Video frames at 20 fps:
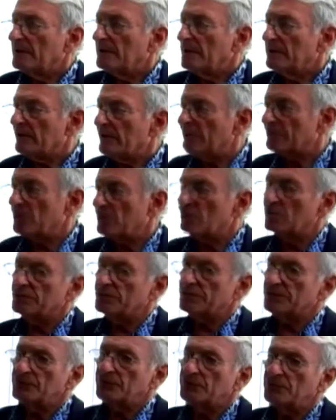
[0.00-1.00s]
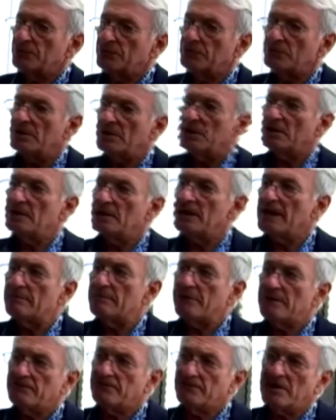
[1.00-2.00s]
And I would go to the
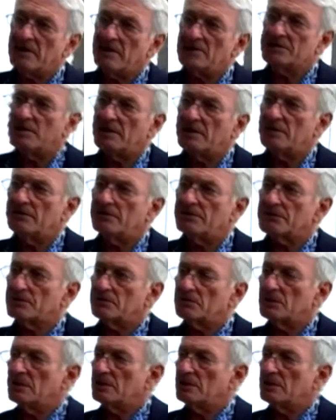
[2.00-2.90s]
MFA sales